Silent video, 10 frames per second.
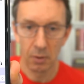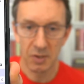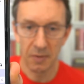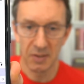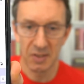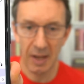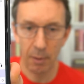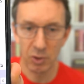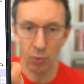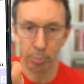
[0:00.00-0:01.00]
So this is
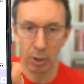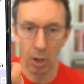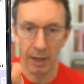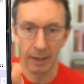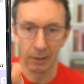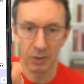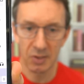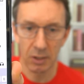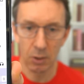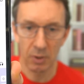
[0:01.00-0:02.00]
Emma's reply. It
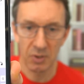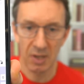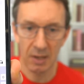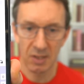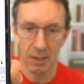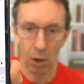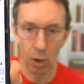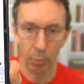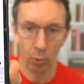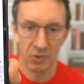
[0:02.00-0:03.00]
looks like you are setting
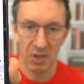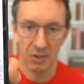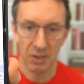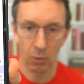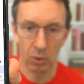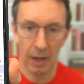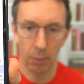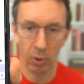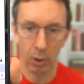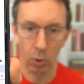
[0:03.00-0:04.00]
up or testing your
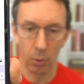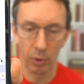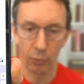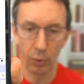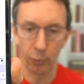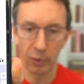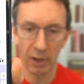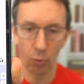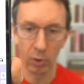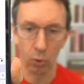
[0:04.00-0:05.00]
camera equipment for a
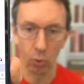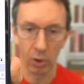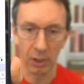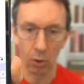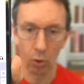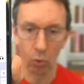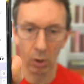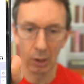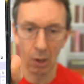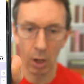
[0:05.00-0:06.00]
video recording or
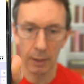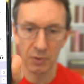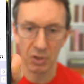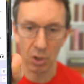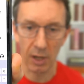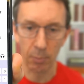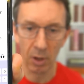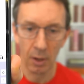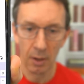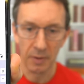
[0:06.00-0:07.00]
a live stream.
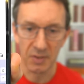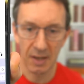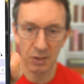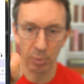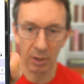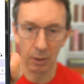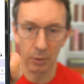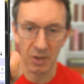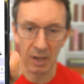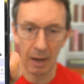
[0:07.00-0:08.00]
The setup
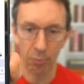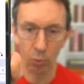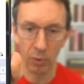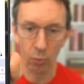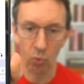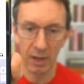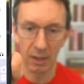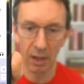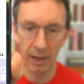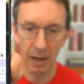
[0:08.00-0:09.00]
includes a camera with a
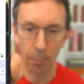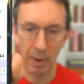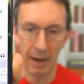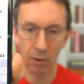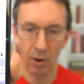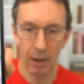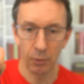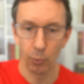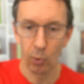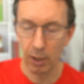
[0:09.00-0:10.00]
ring light and a
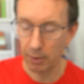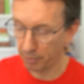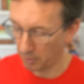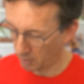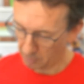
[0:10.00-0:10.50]
background with